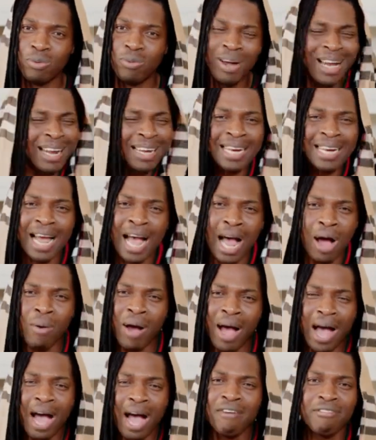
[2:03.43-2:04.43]
What are
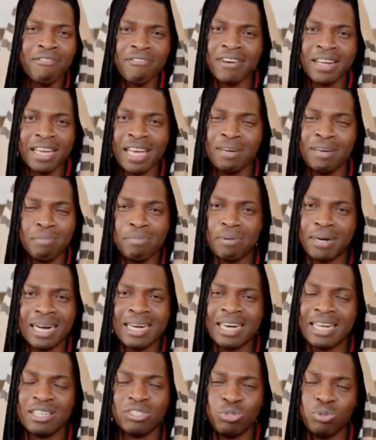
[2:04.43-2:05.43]
our African
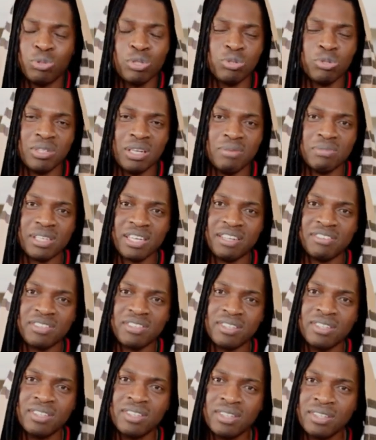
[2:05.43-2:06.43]
brothers doing to
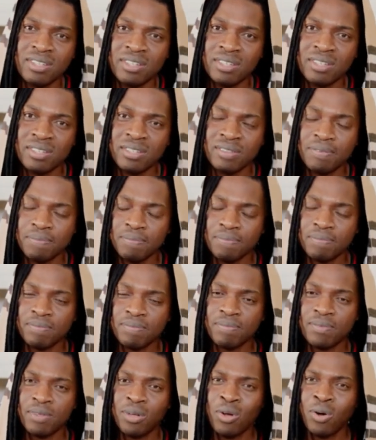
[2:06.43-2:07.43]
themselves?
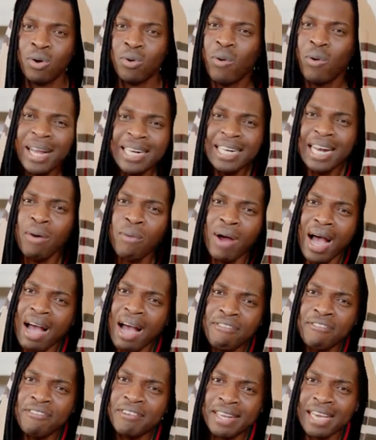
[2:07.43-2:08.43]
What are our
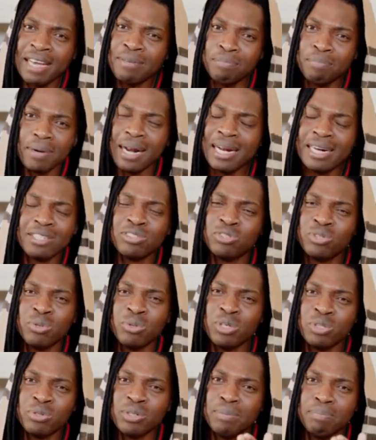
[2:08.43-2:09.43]
African brothers
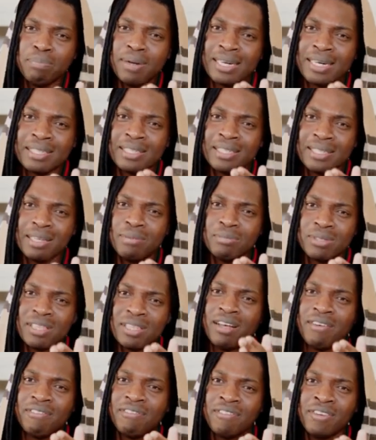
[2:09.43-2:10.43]
doing to embarrassing
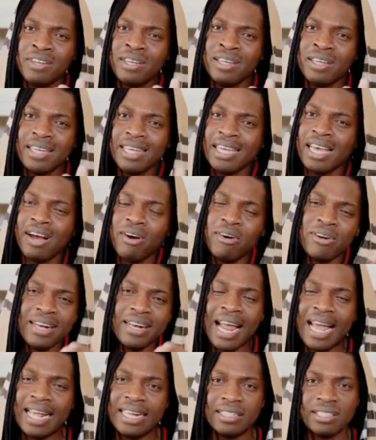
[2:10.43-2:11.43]
themselves here
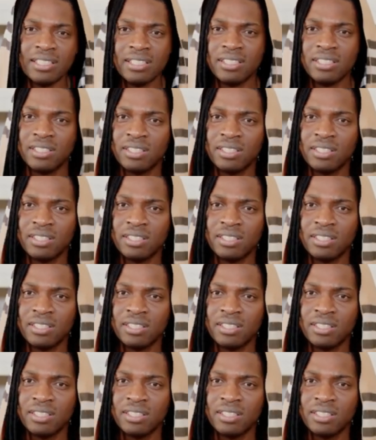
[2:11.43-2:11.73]
online?